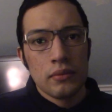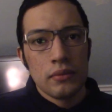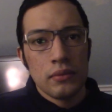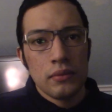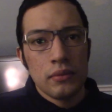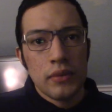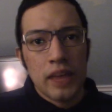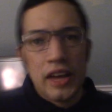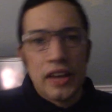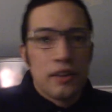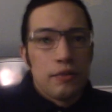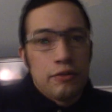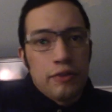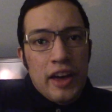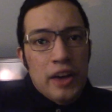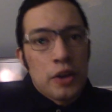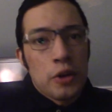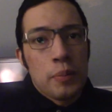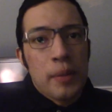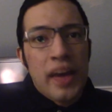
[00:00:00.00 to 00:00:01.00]
and the
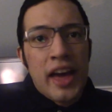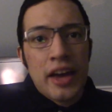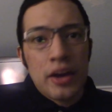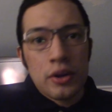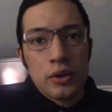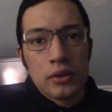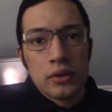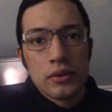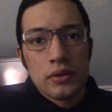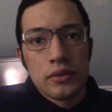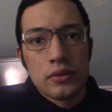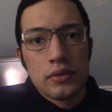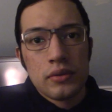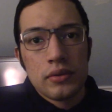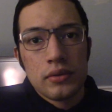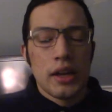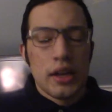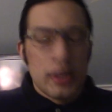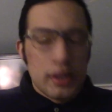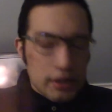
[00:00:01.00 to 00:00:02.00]
final battle.
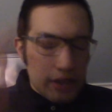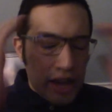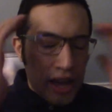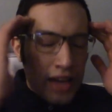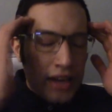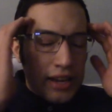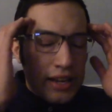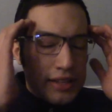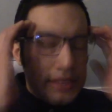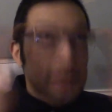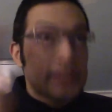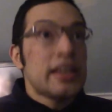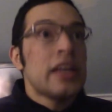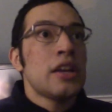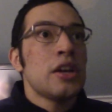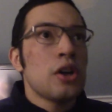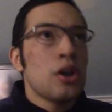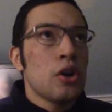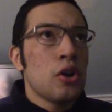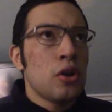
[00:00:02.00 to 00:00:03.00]
Not a
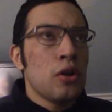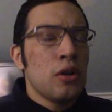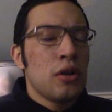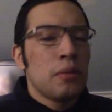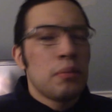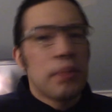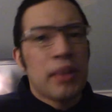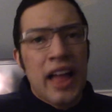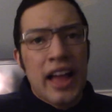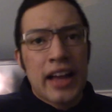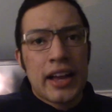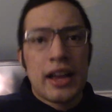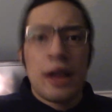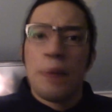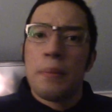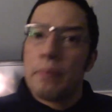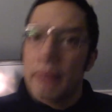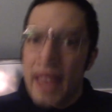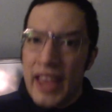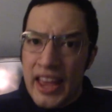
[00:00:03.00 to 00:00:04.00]
single black
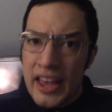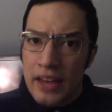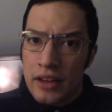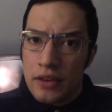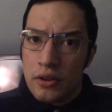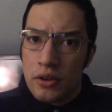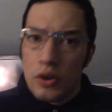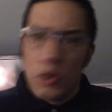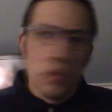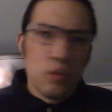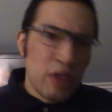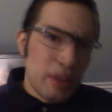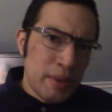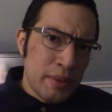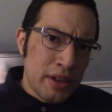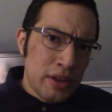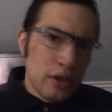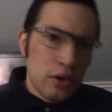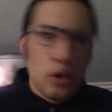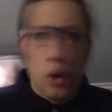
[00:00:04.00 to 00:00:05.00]
man,
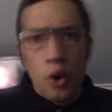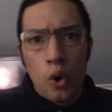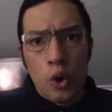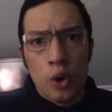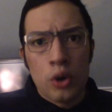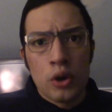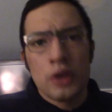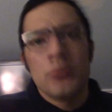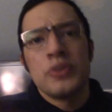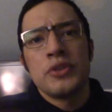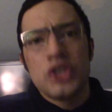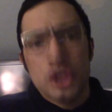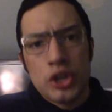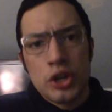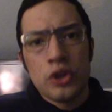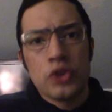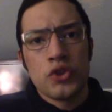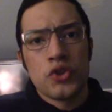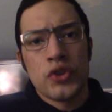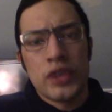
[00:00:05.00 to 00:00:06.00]
women, or
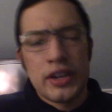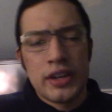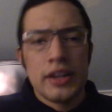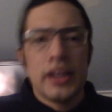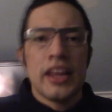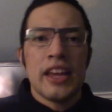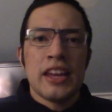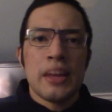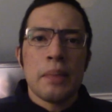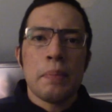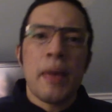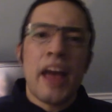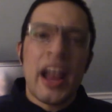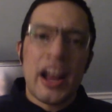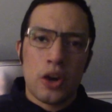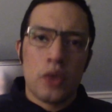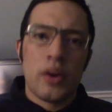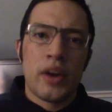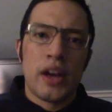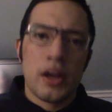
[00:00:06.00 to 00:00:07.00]
children in the
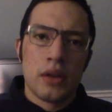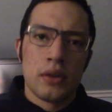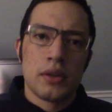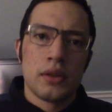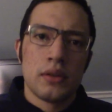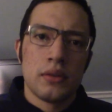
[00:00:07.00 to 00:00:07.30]
background.